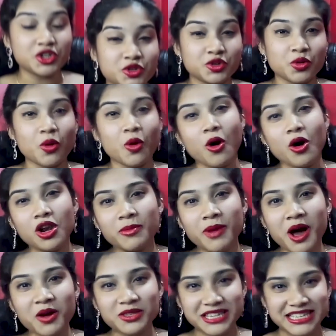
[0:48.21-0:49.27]
To know all
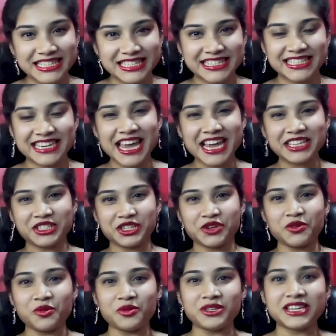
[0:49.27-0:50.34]
about it, stay
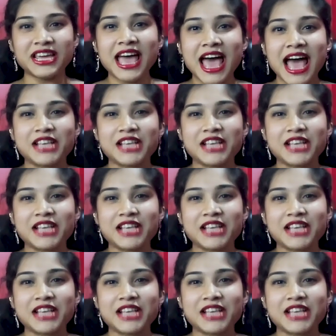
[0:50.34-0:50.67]
tuned